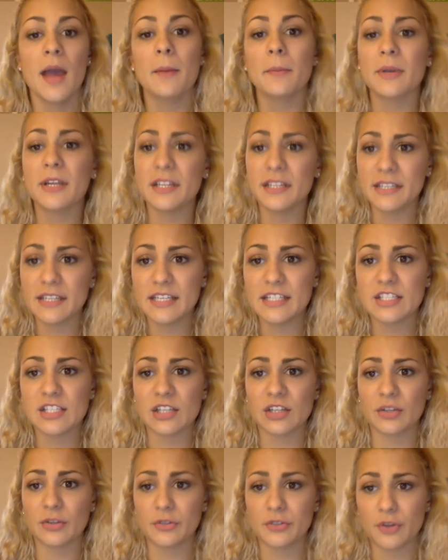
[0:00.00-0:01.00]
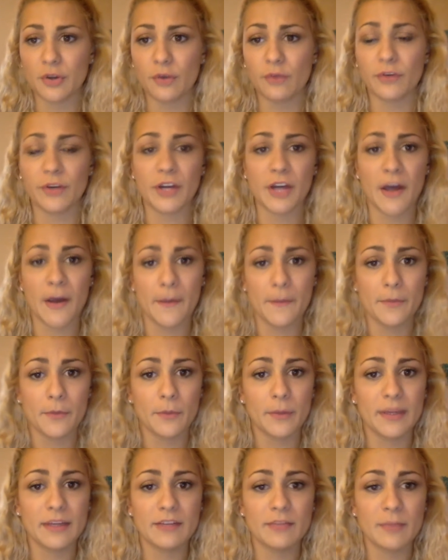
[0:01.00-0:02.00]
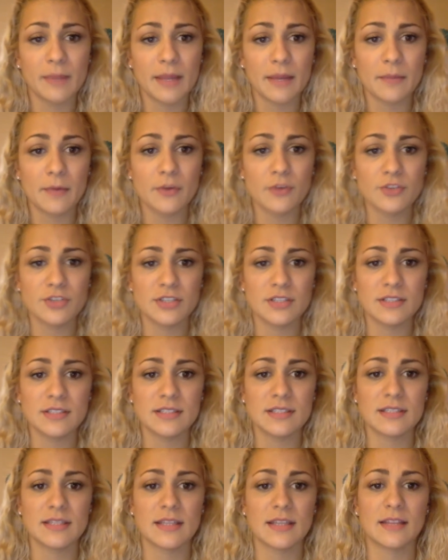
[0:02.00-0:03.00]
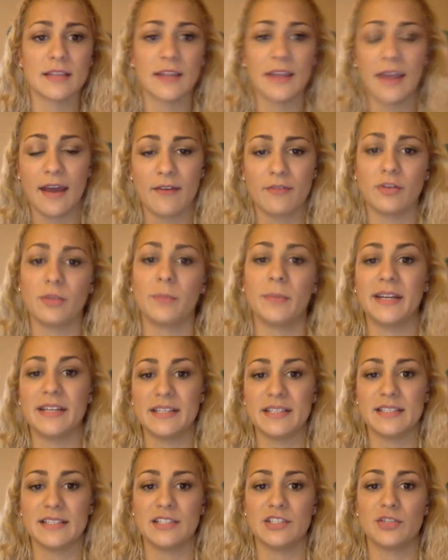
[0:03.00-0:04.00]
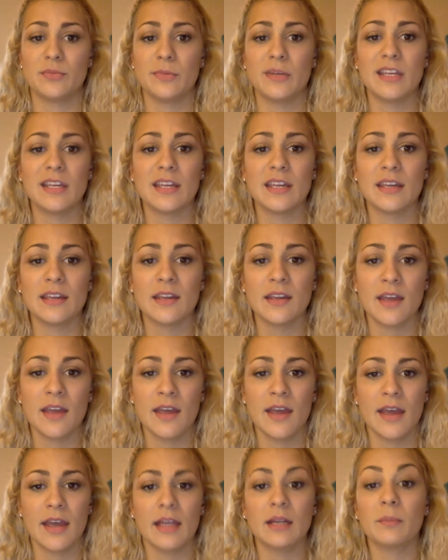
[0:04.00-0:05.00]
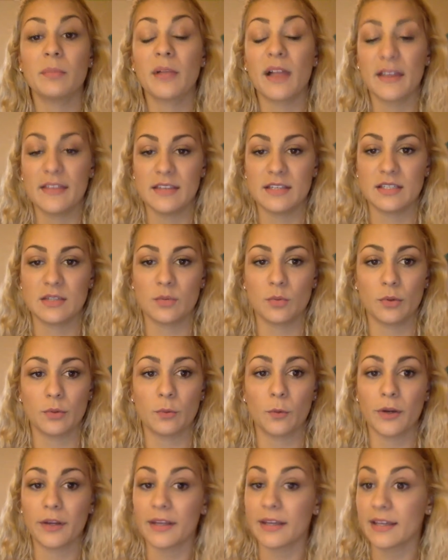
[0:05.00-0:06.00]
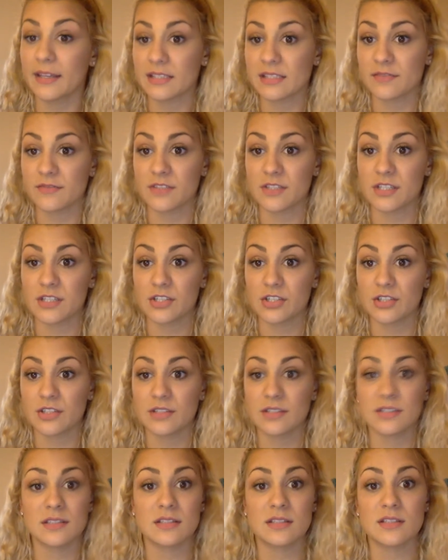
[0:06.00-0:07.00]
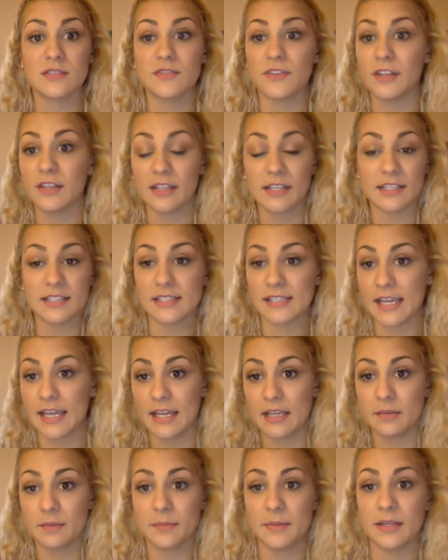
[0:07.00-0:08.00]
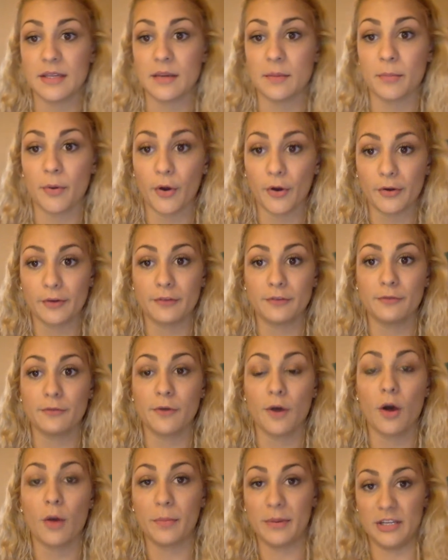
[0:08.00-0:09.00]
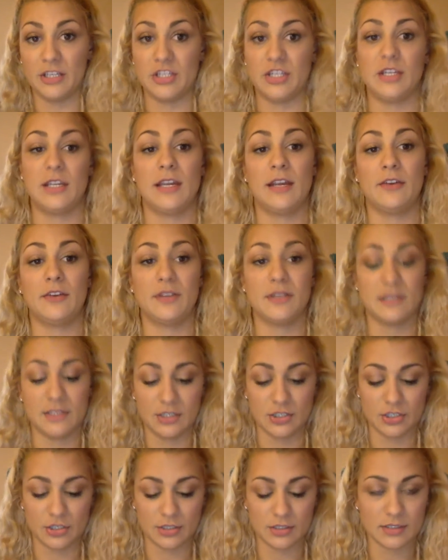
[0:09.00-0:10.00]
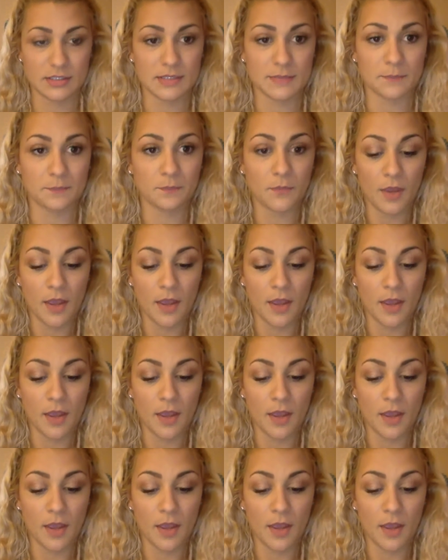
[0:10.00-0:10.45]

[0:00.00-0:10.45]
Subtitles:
going to need to learn to overcome the weight of my emotions that they have on my decision making and apply this toward working as a physician, since feelings can't be a part of all patient care decisions.